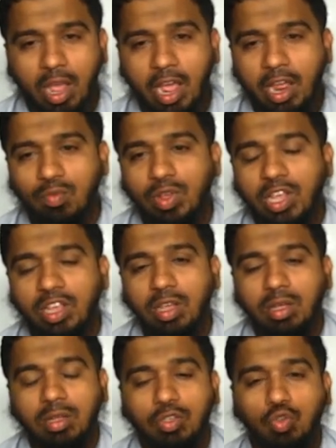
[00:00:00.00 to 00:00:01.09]
and we
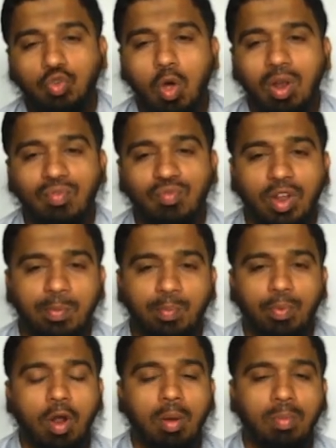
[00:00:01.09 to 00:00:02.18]
solve one
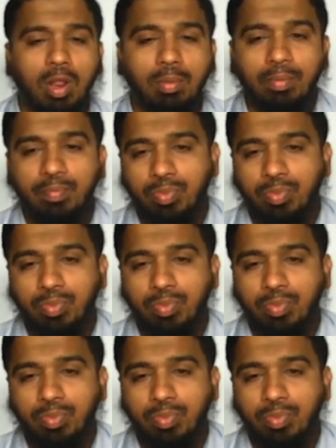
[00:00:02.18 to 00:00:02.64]
problem